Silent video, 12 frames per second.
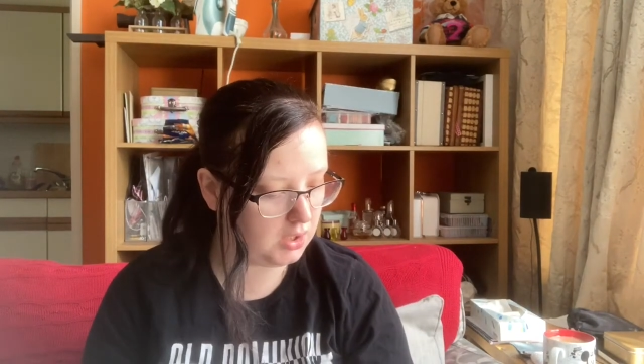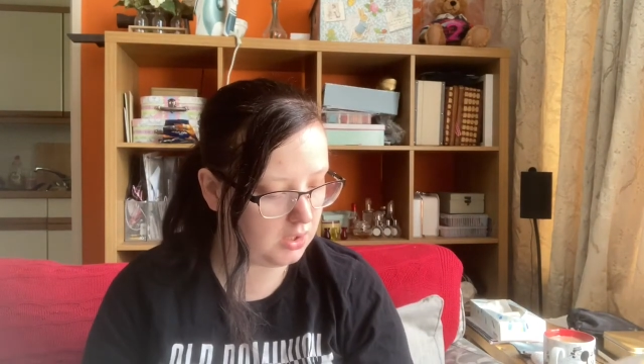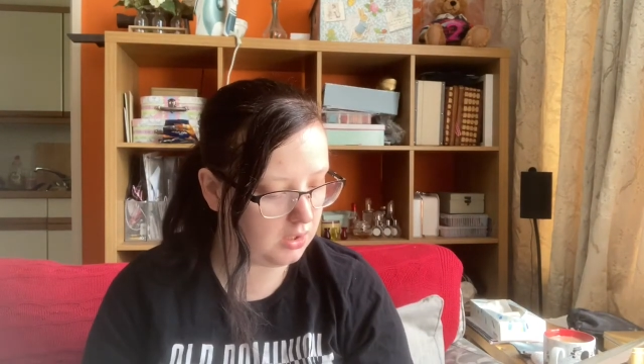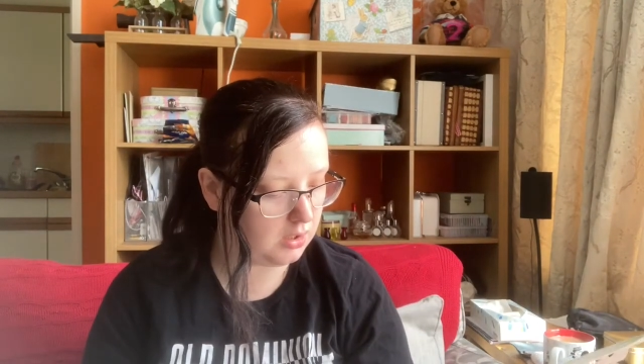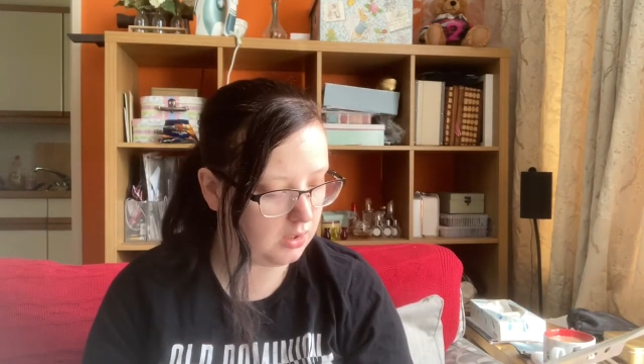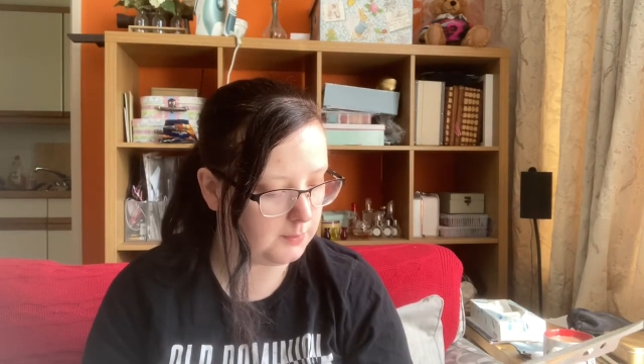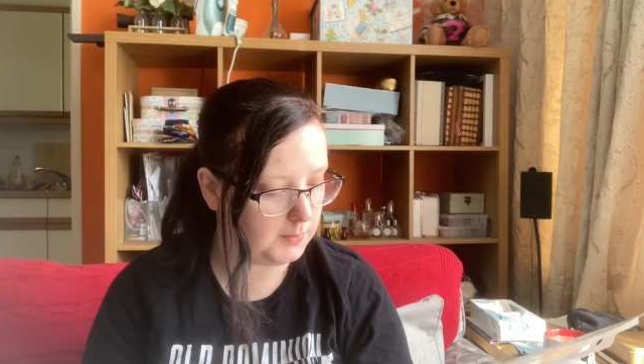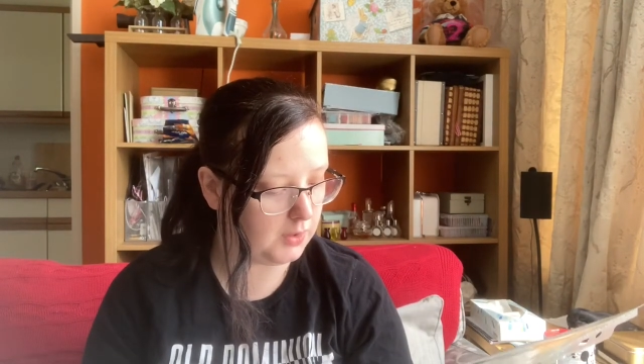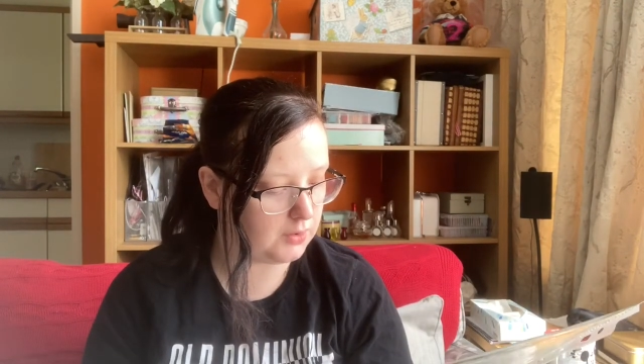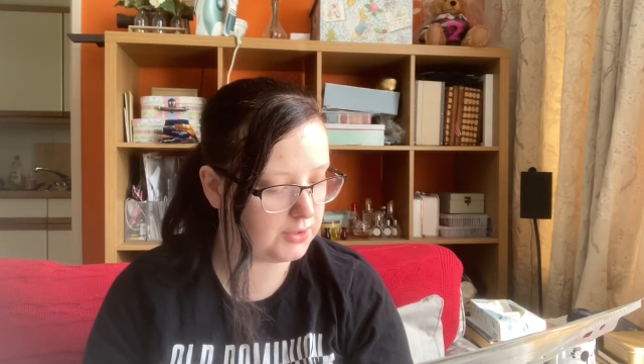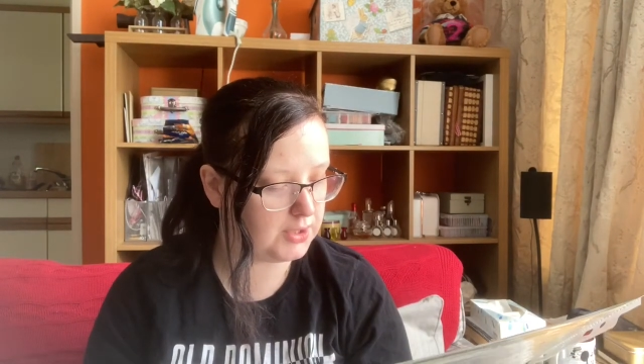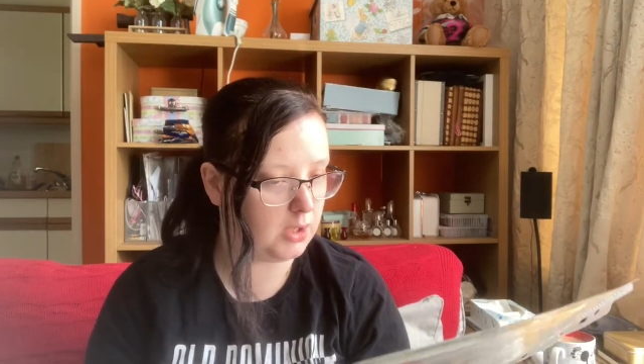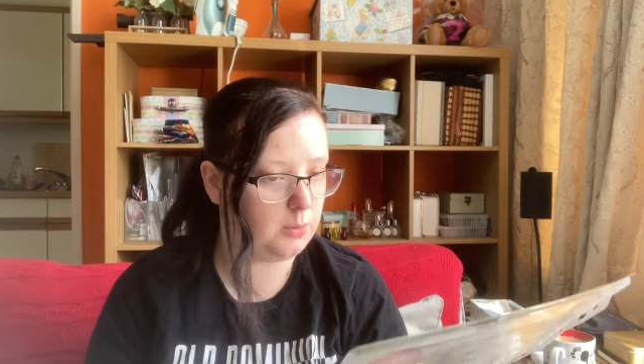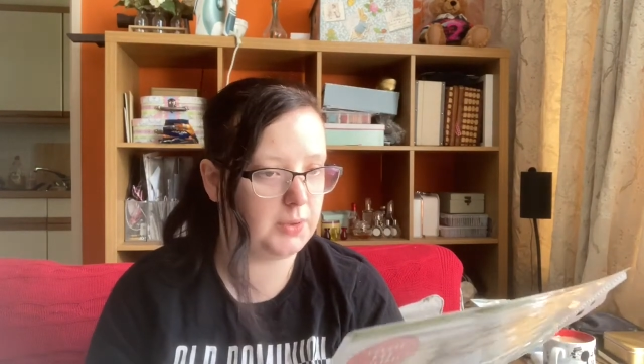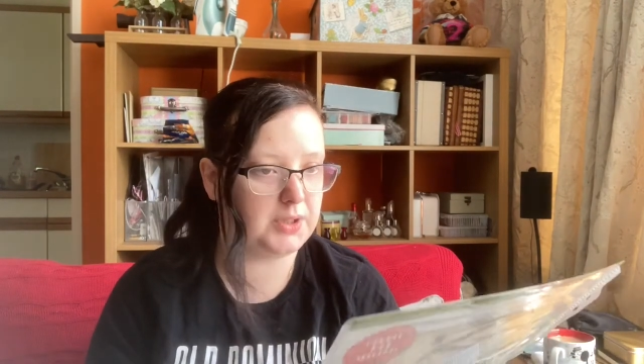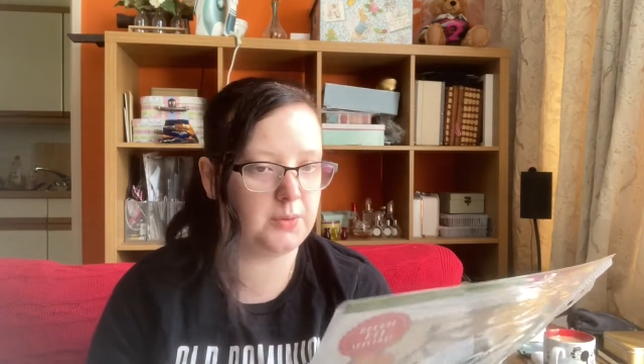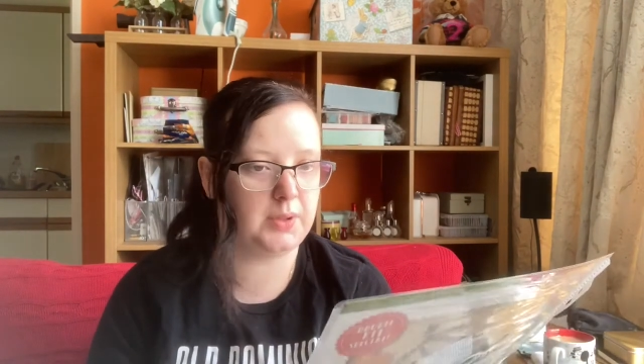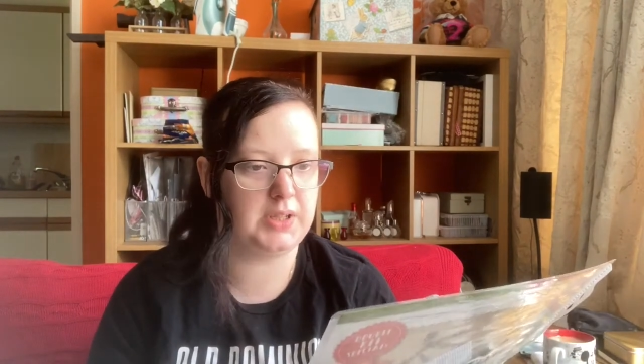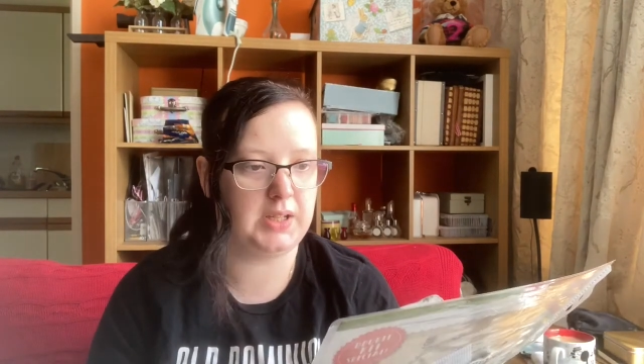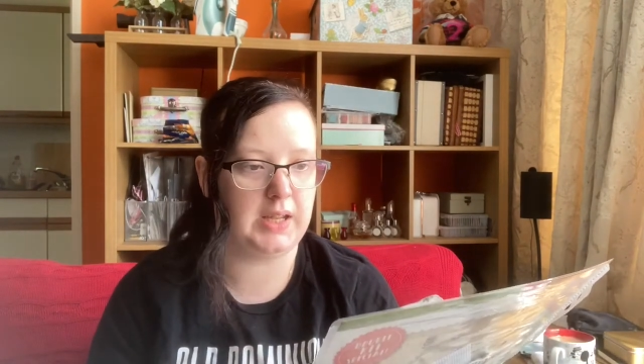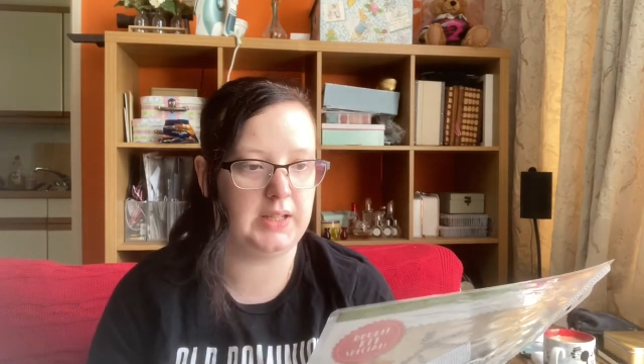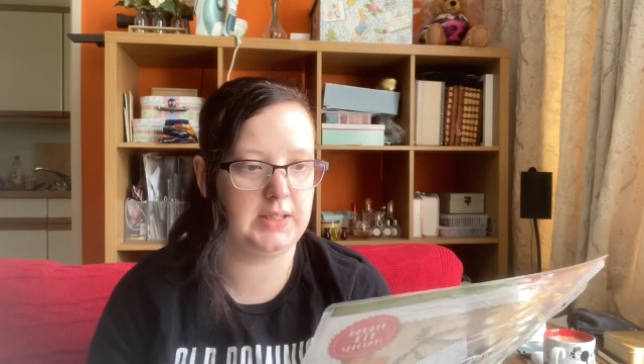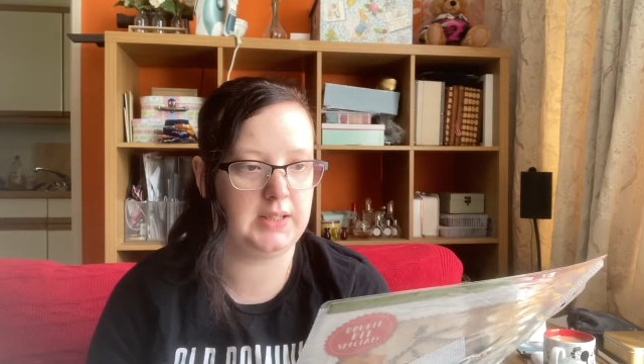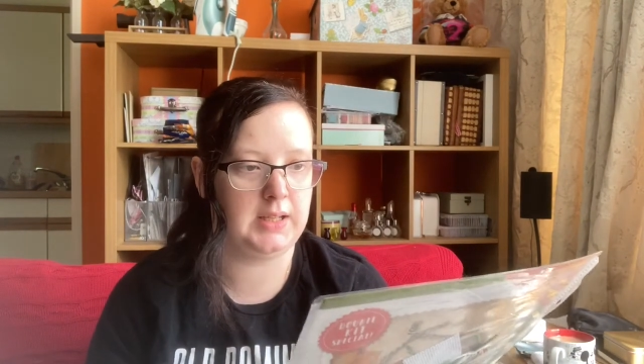October
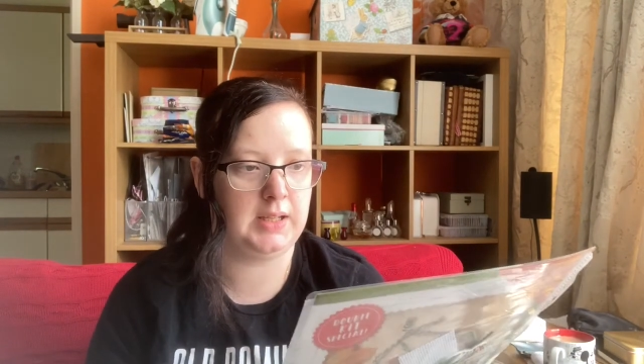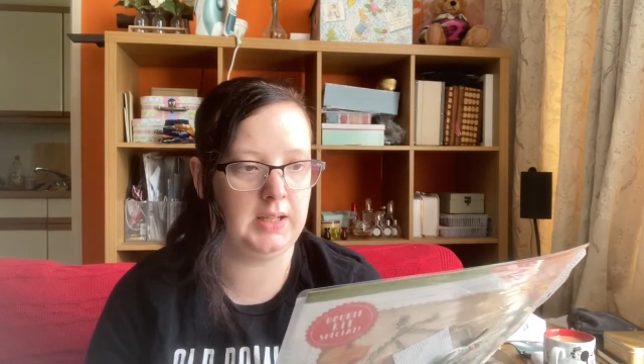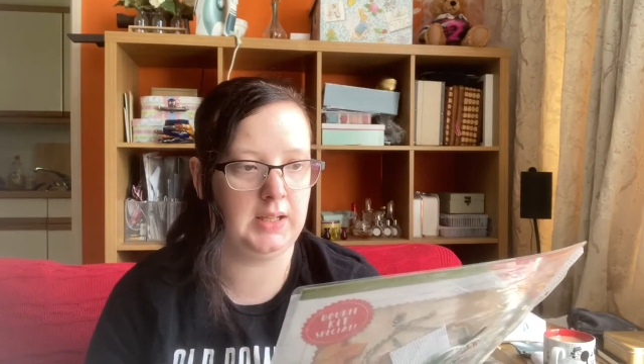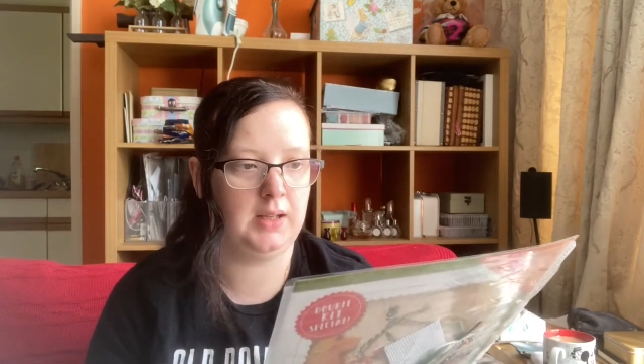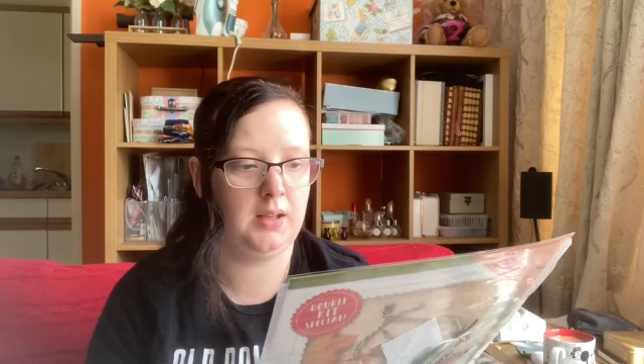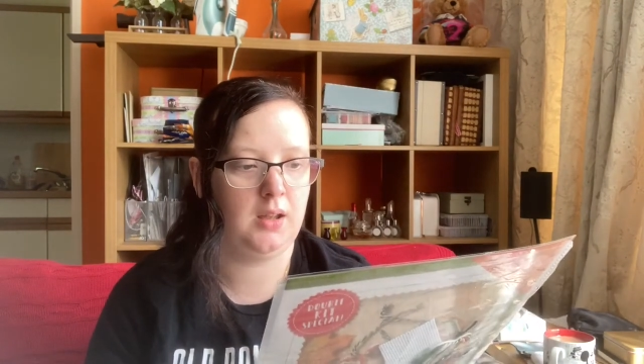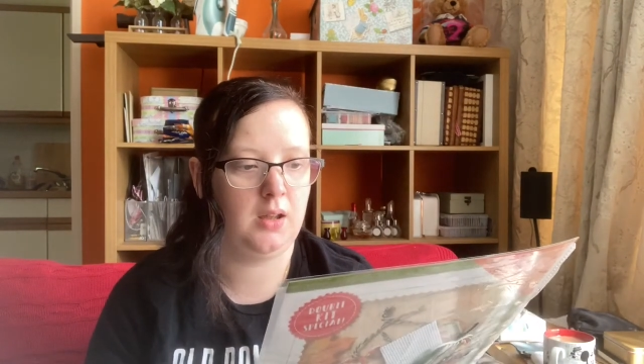2018.